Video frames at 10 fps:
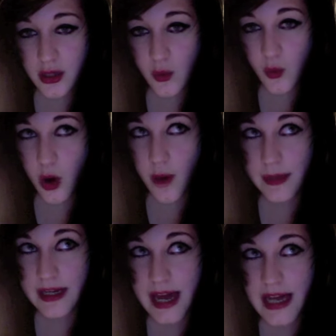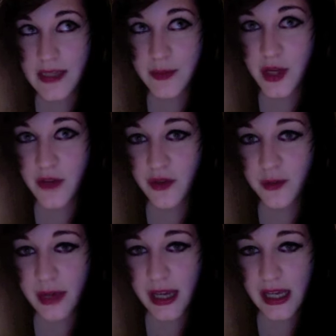what my next move would
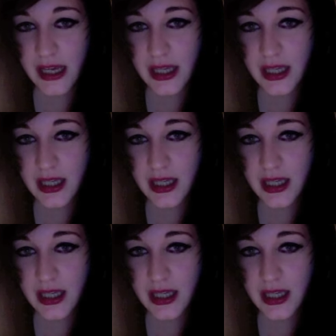be.